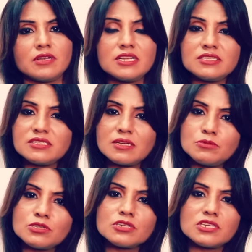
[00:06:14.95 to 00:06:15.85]
Is the
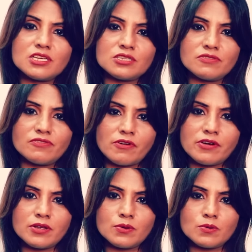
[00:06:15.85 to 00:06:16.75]
subject easy for
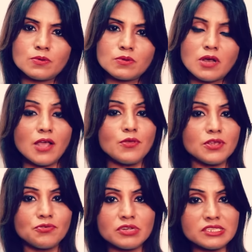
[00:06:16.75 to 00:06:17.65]
you? Are you
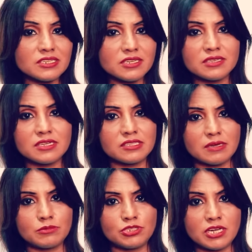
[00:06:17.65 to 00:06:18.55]
interested in the
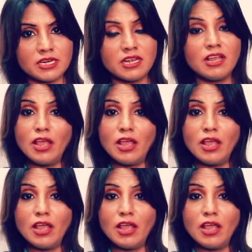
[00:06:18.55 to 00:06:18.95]
subject?